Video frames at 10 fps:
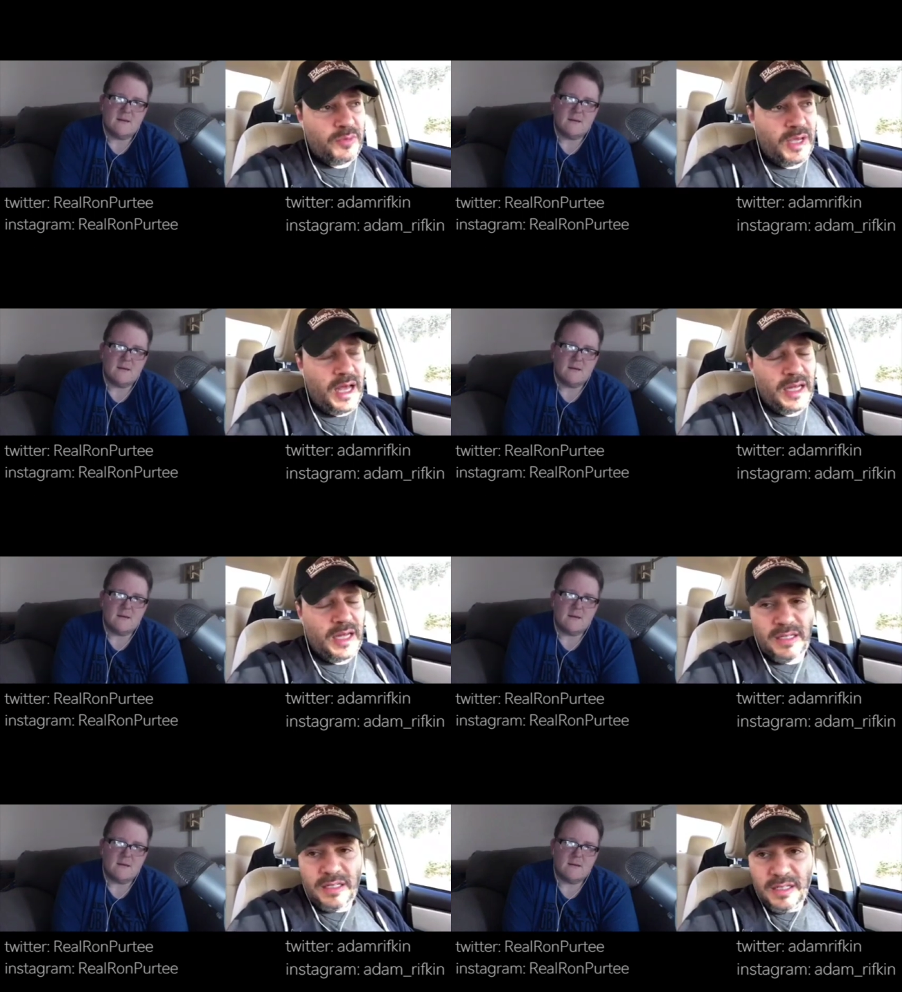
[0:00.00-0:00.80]
Speaker 1: to me
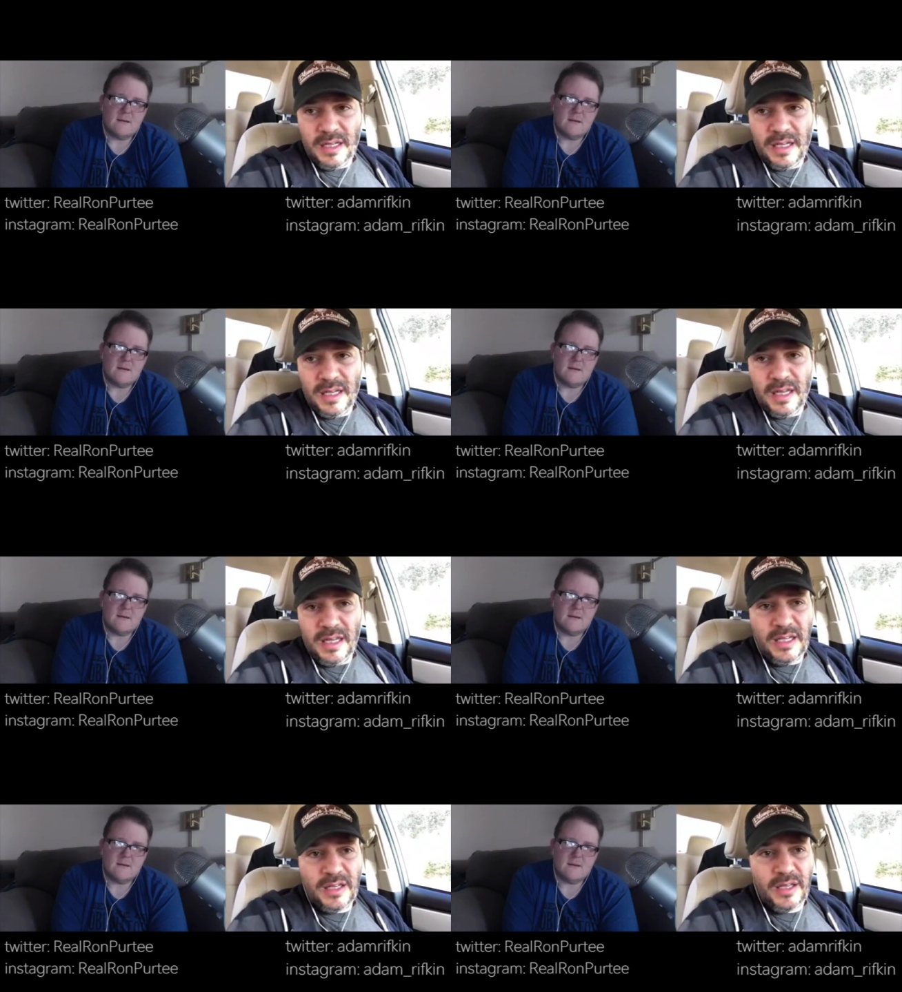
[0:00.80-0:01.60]
on
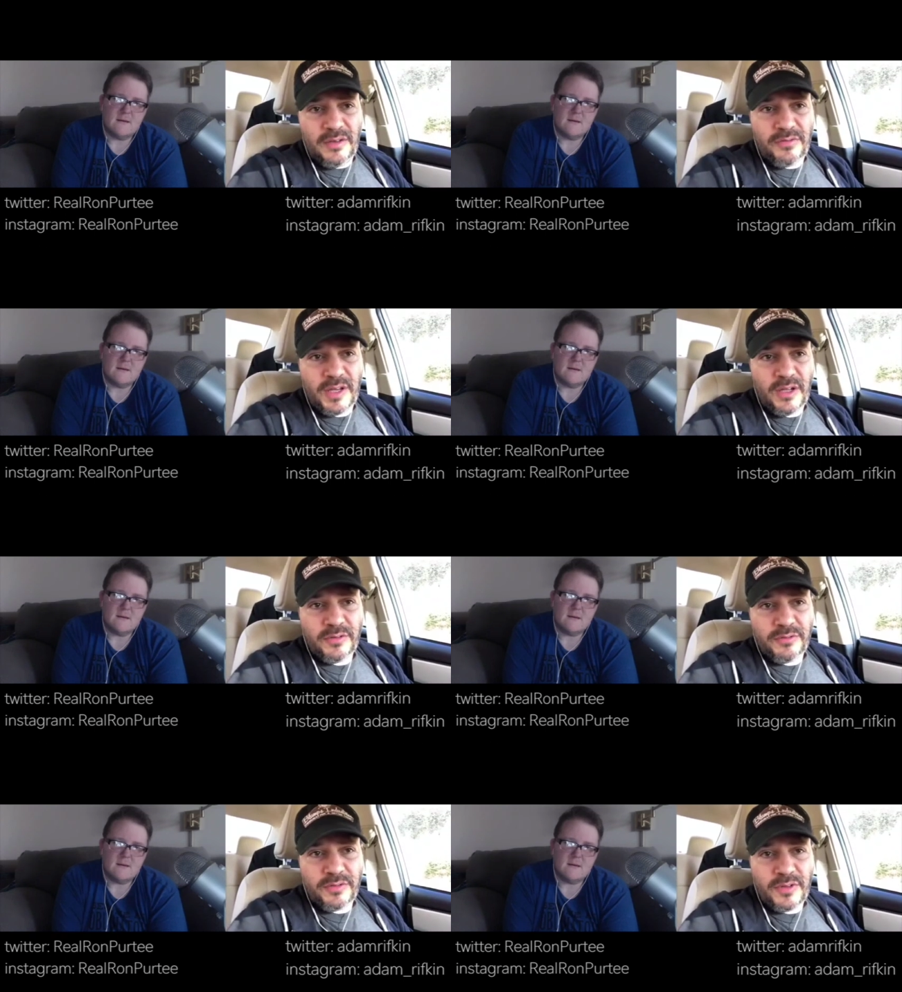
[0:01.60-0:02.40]
uh, in the
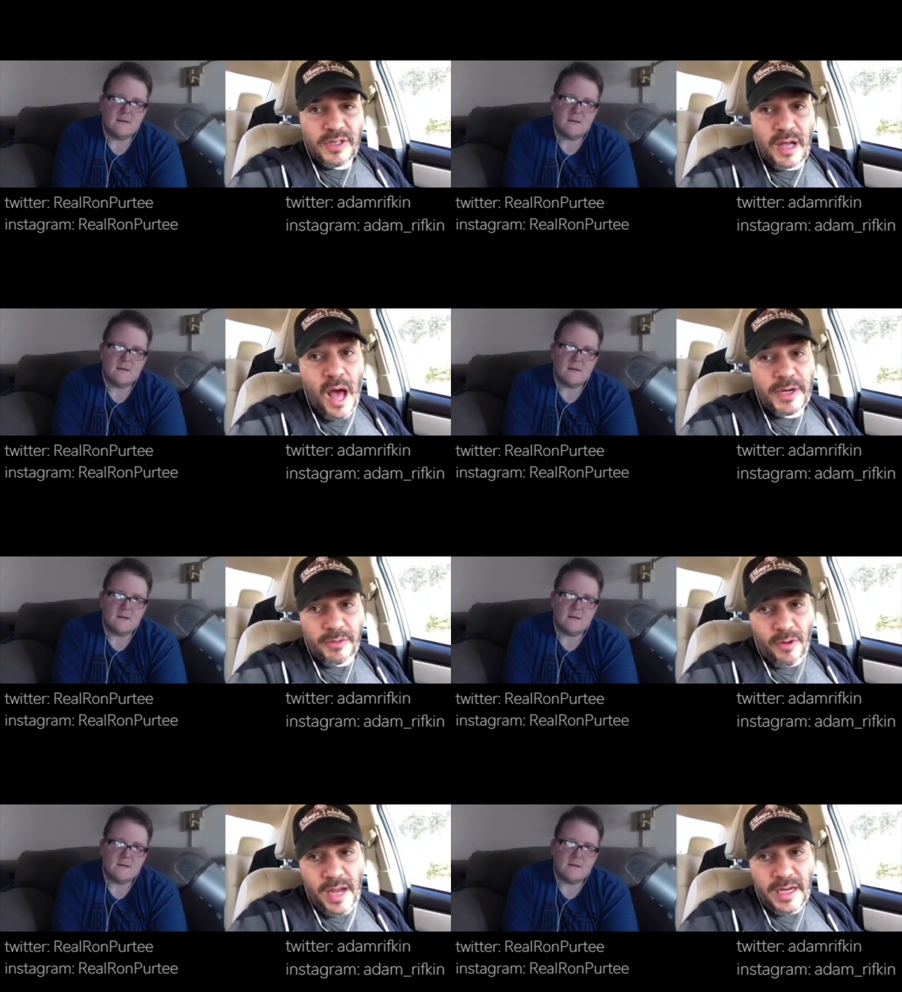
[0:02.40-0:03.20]
field of
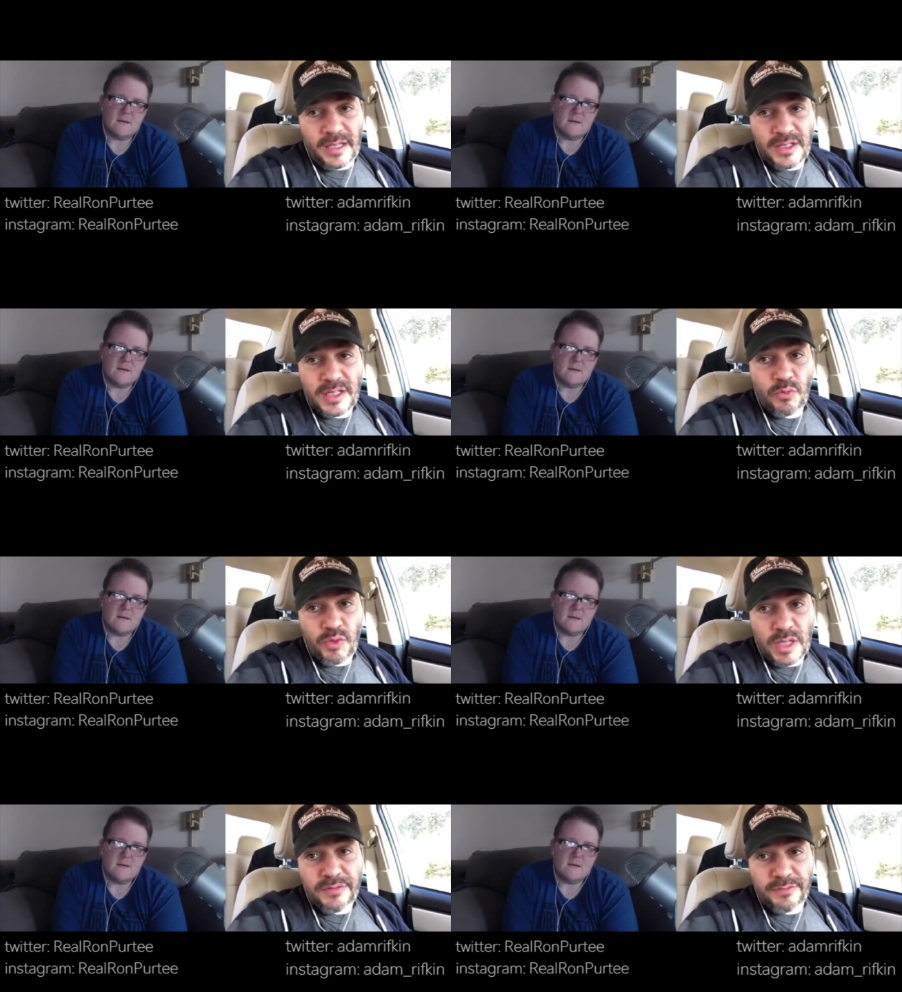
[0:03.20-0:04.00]
comedy writing because he's a
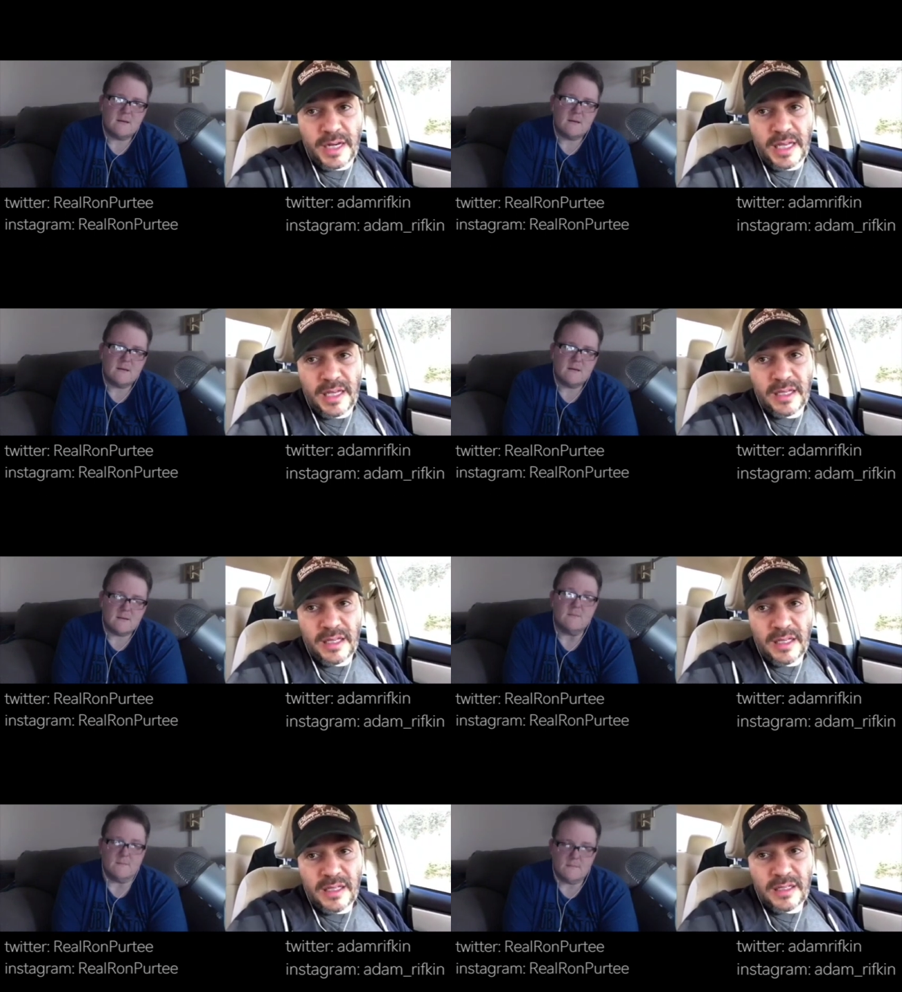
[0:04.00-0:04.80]
really funny
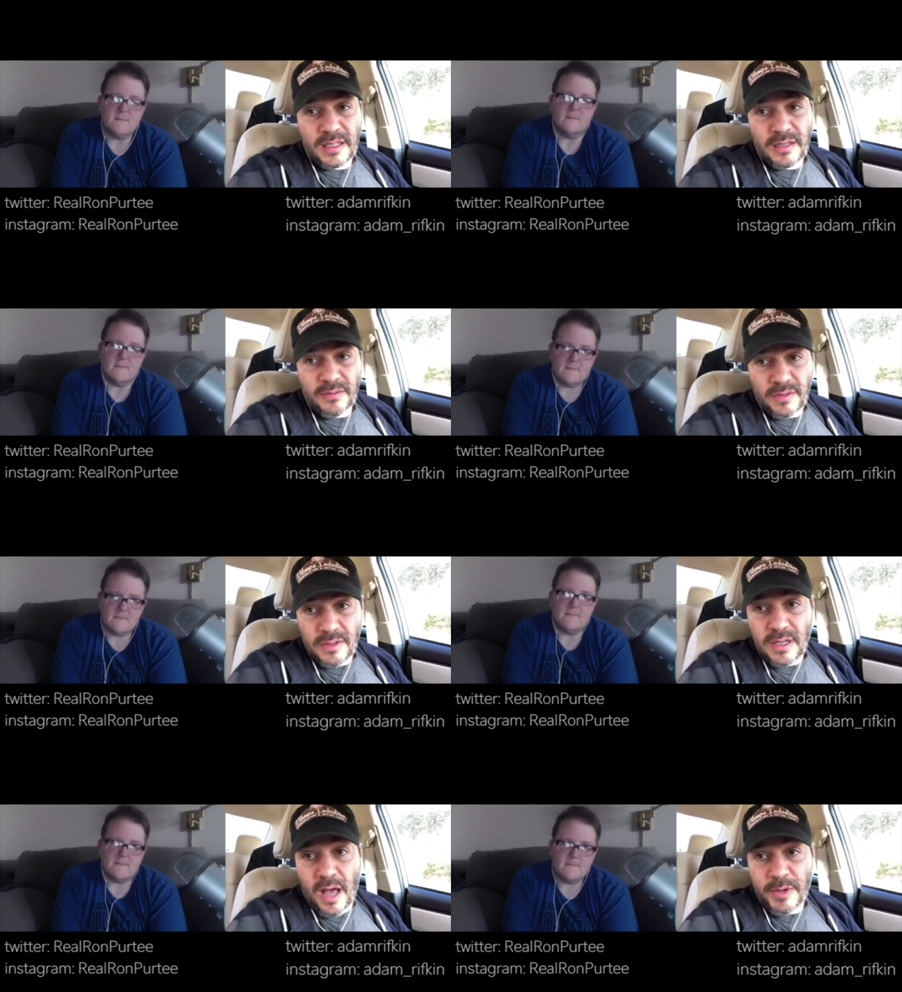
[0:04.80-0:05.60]

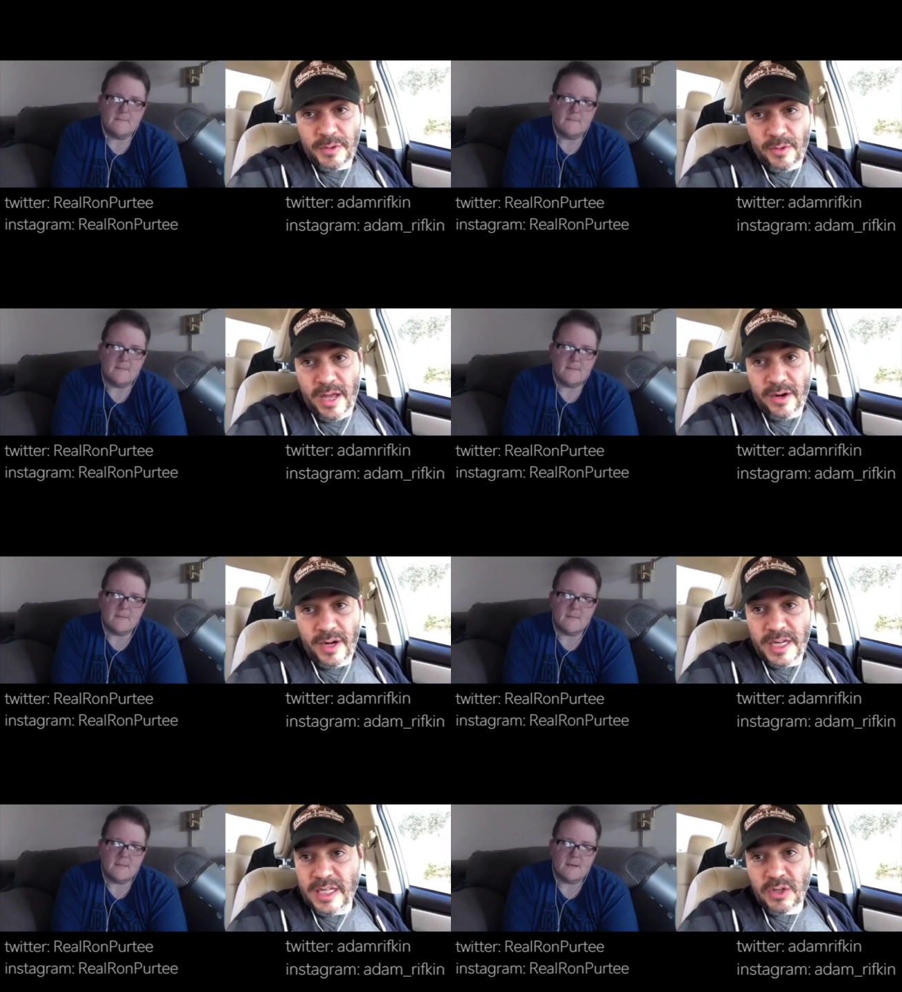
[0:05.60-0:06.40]
comedy
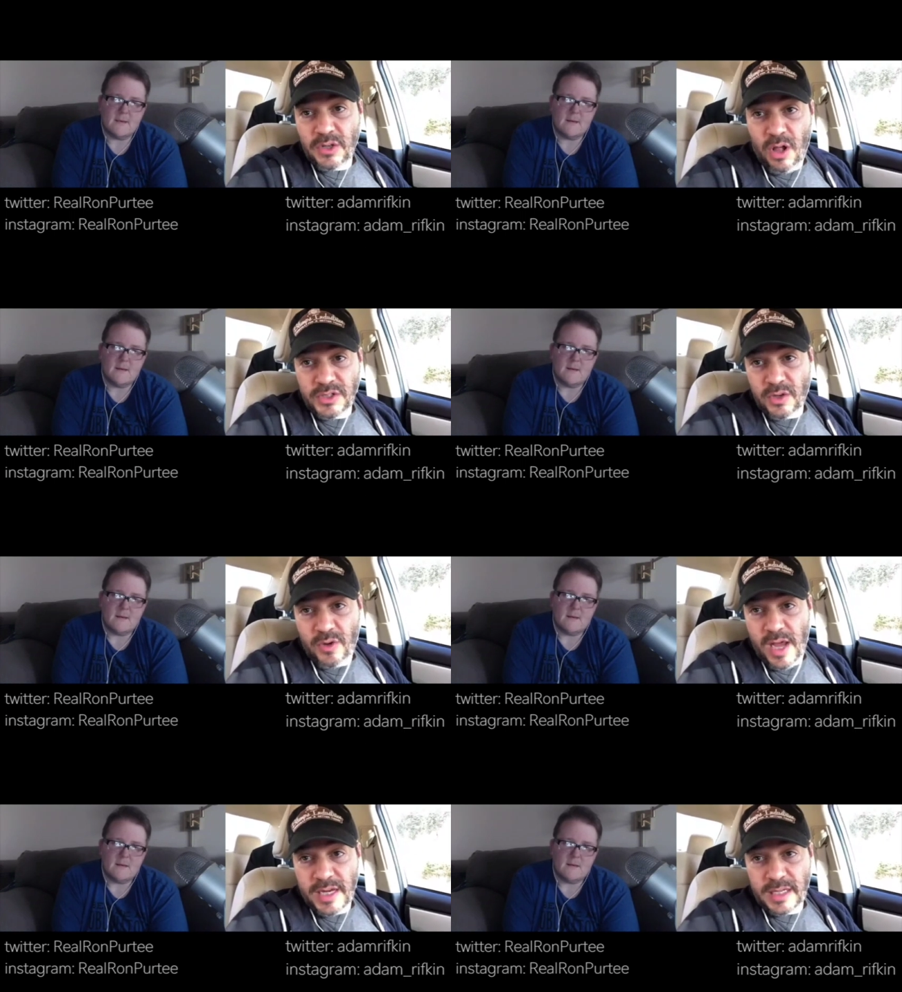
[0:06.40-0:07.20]
writer and he does all his
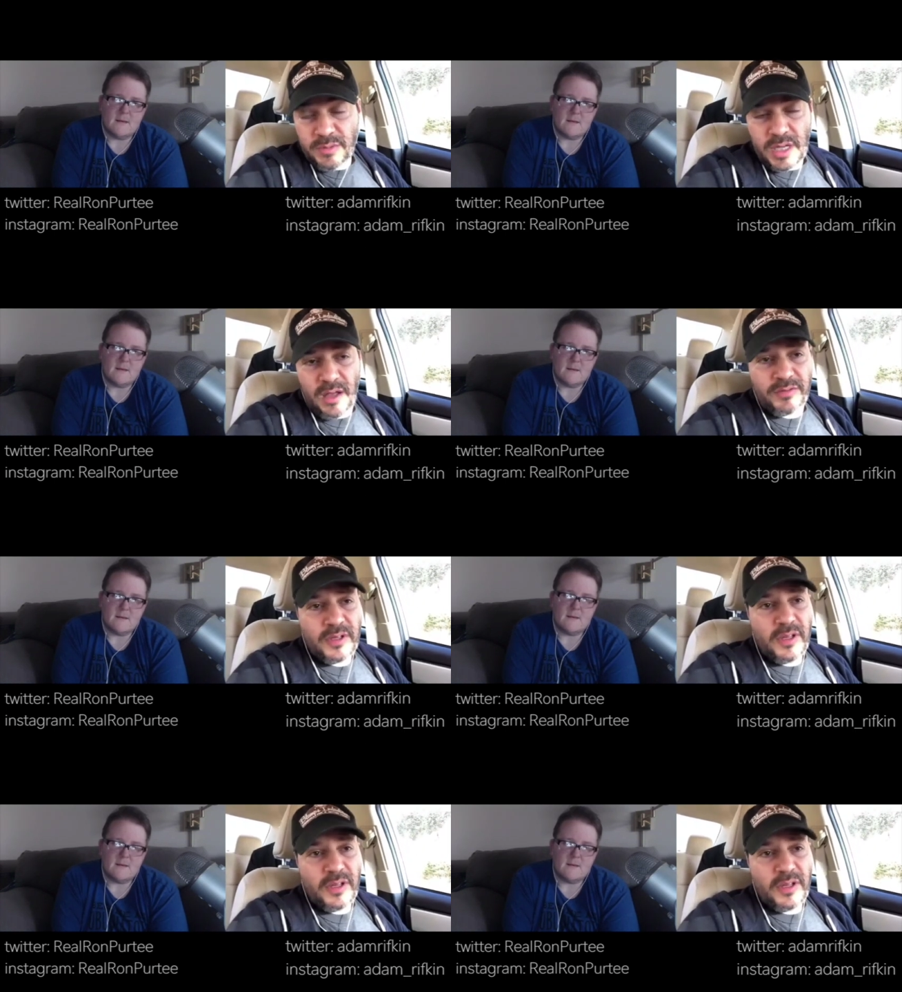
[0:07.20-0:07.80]
own writing himself.